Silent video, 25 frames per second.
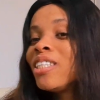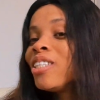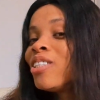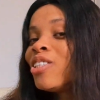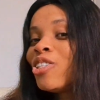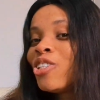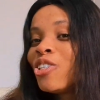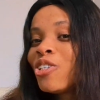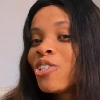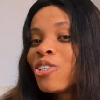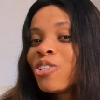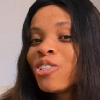
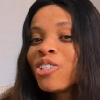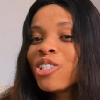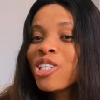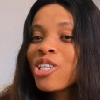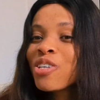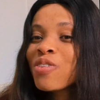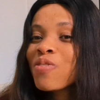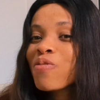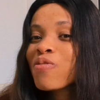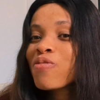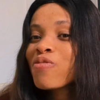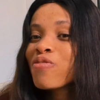new
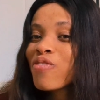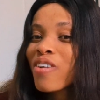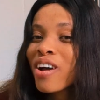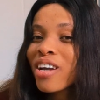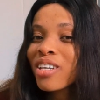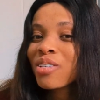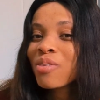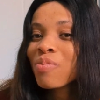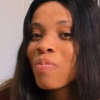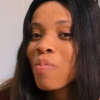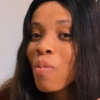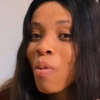new
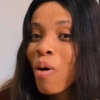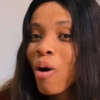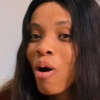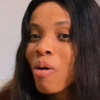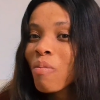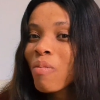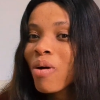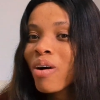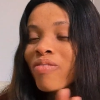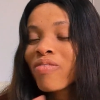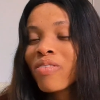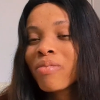fresh
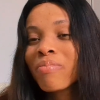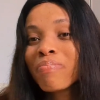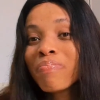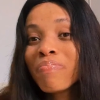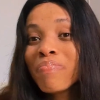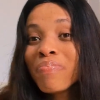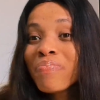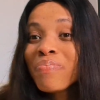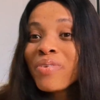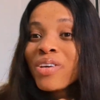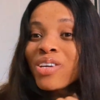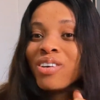mom of a
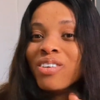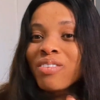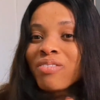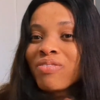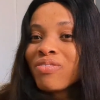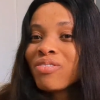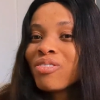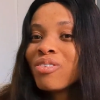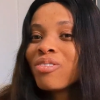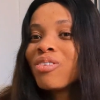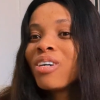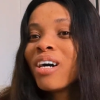
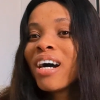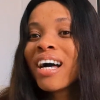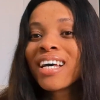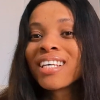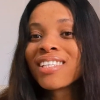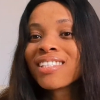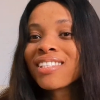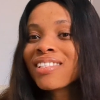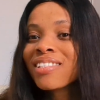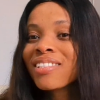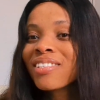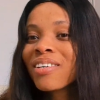beautiful,
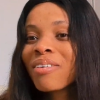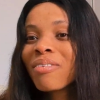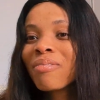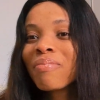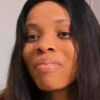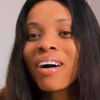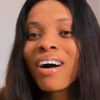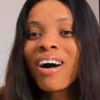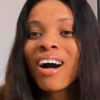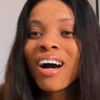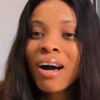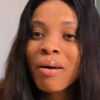handsome,
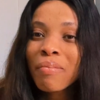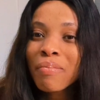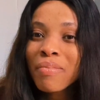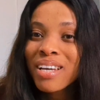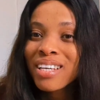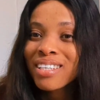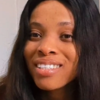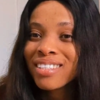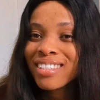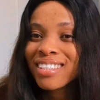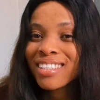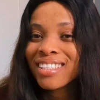
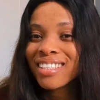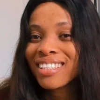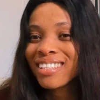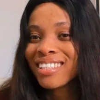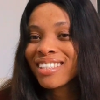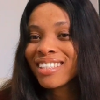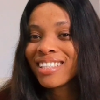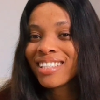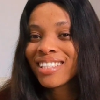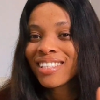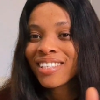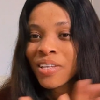
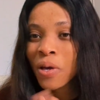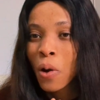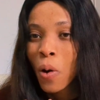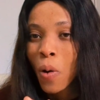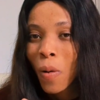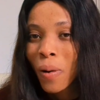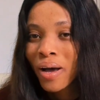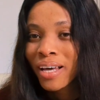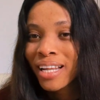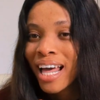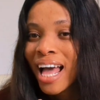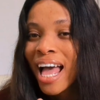amazing
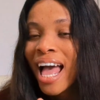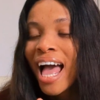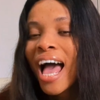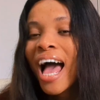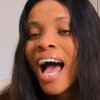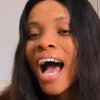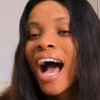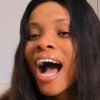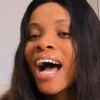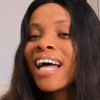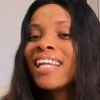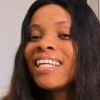someone.
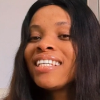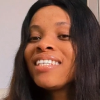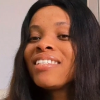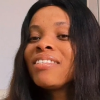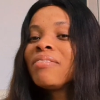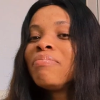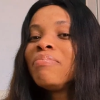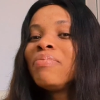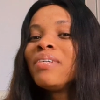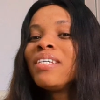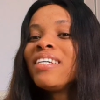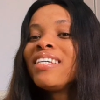And it's
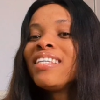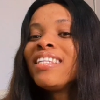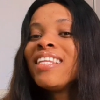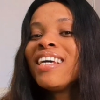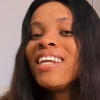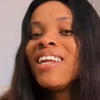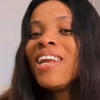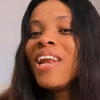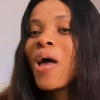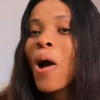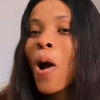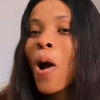been
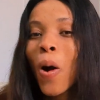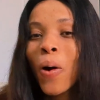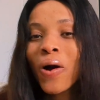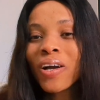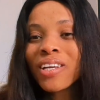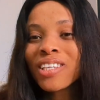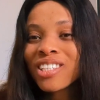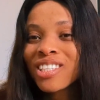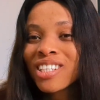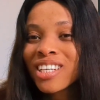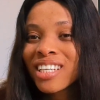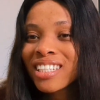a
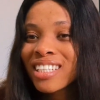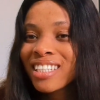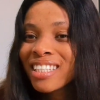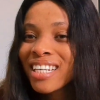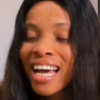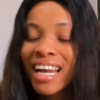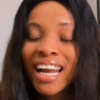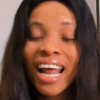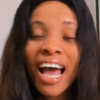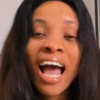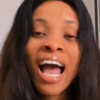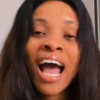long journey
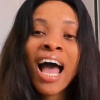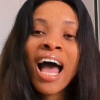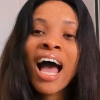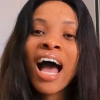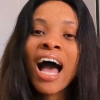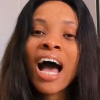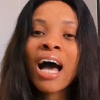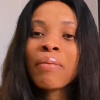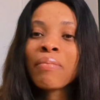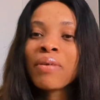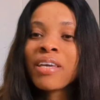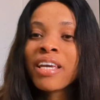that
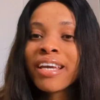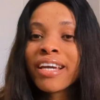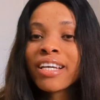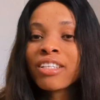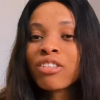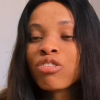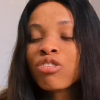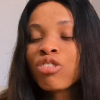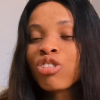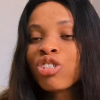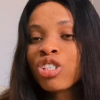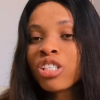I'm here
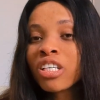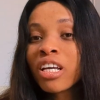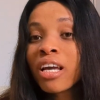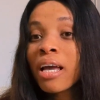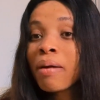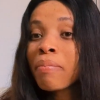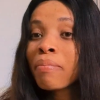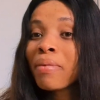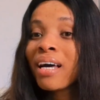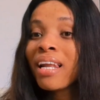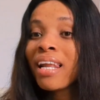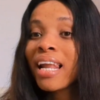to share
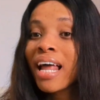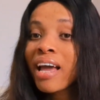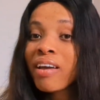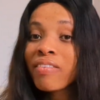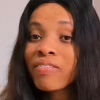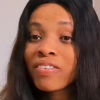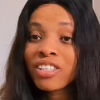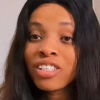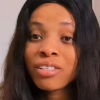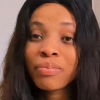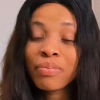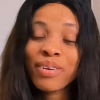my
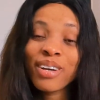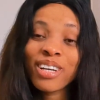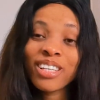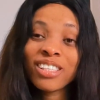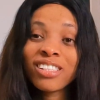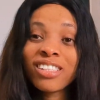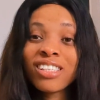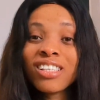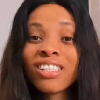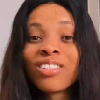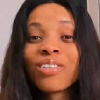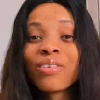life
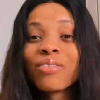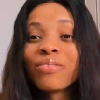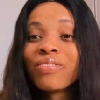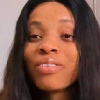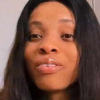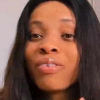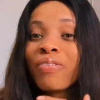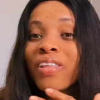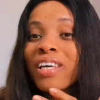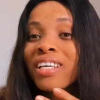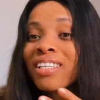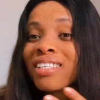experiences of the
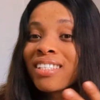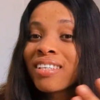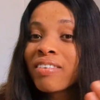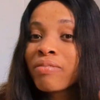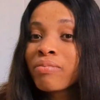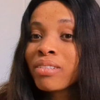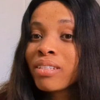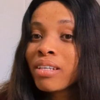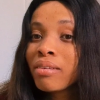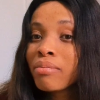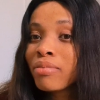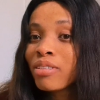things that have
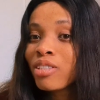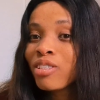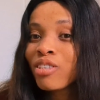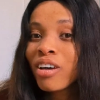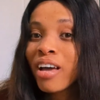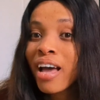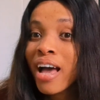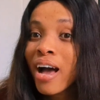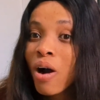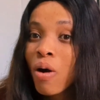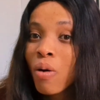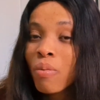been able to
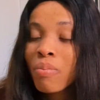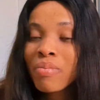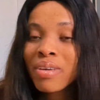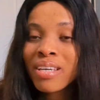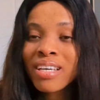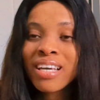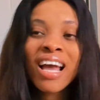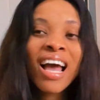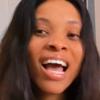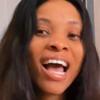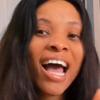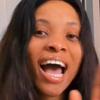help
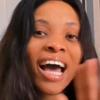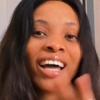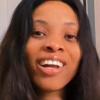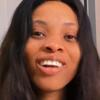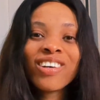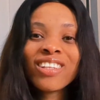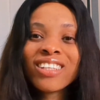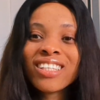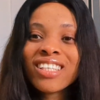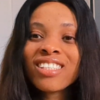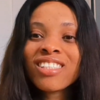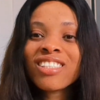me. And
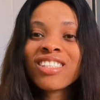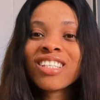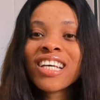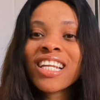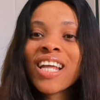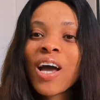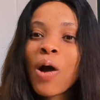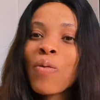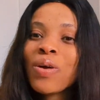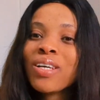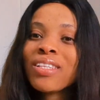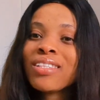on this
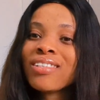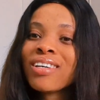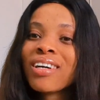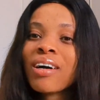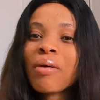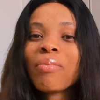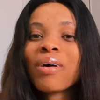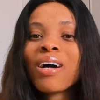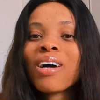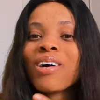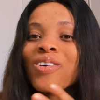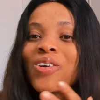channel, we talk
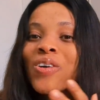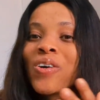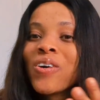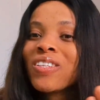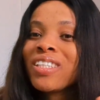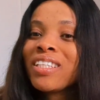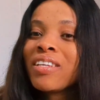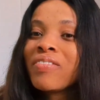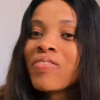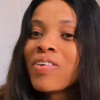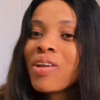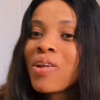about
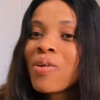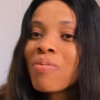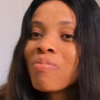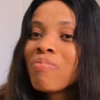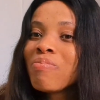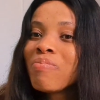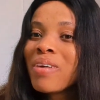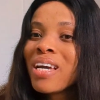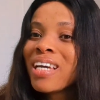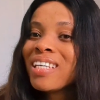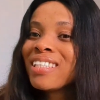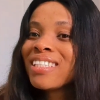growth,
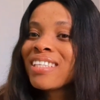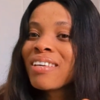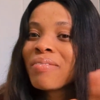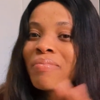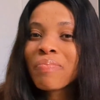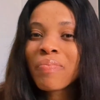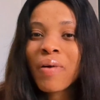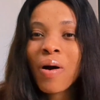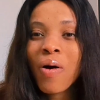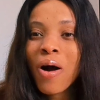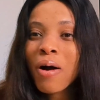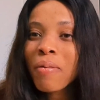development,
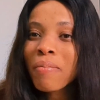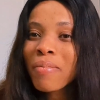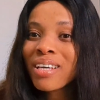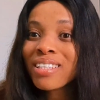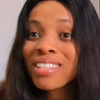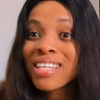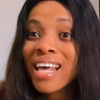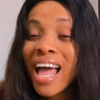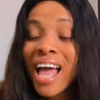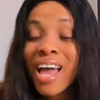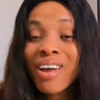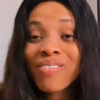empowerment,
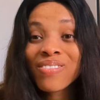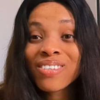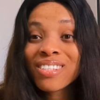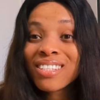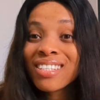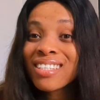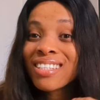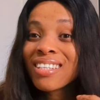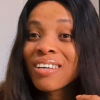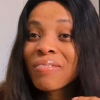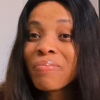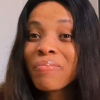
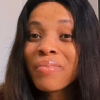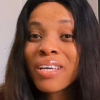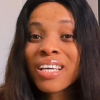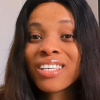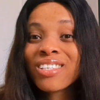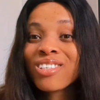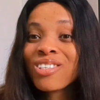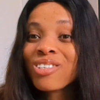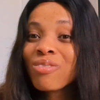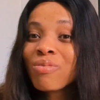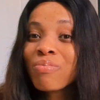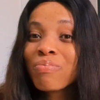everything that
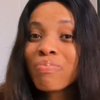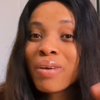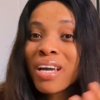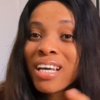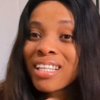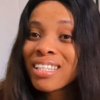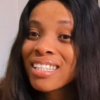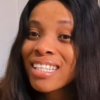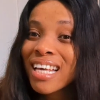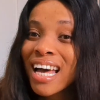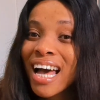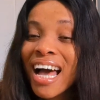makes you
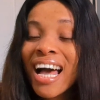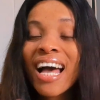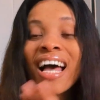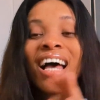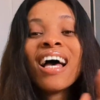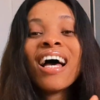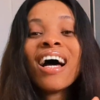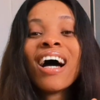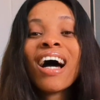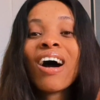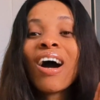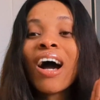better
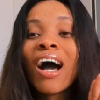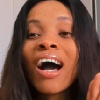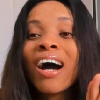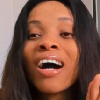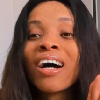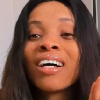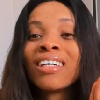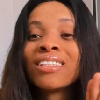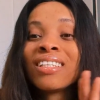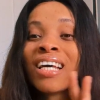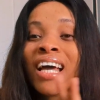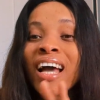
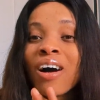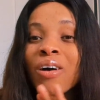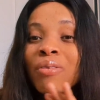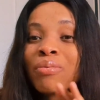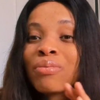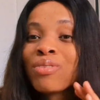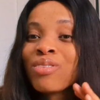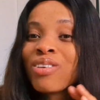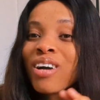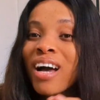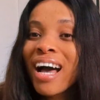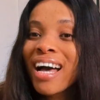and
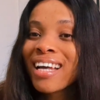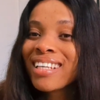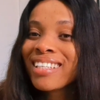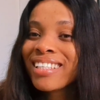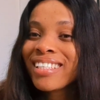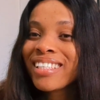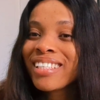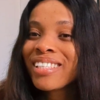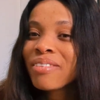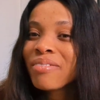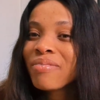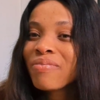helps you
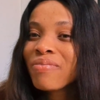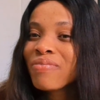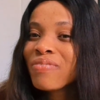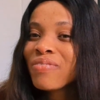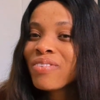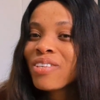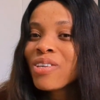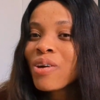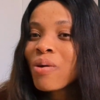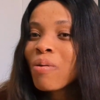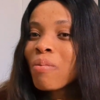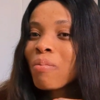achieve
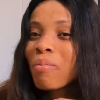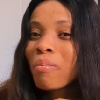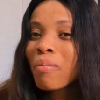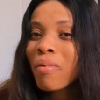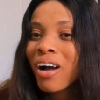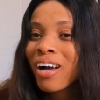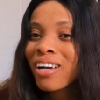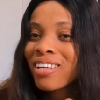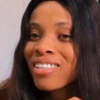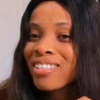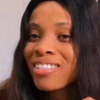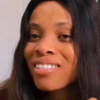your
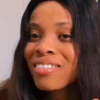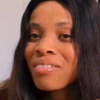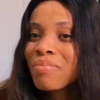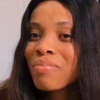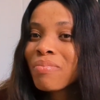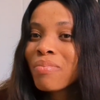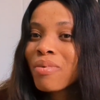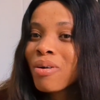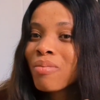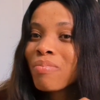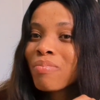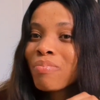
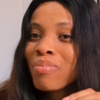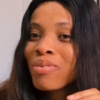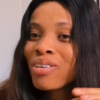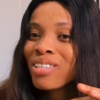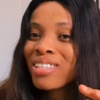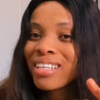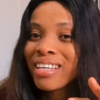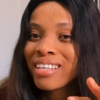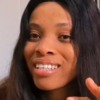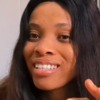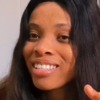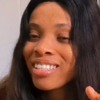maximum
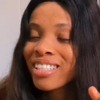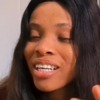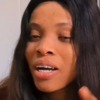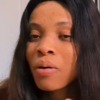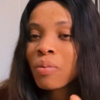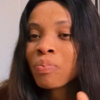potential.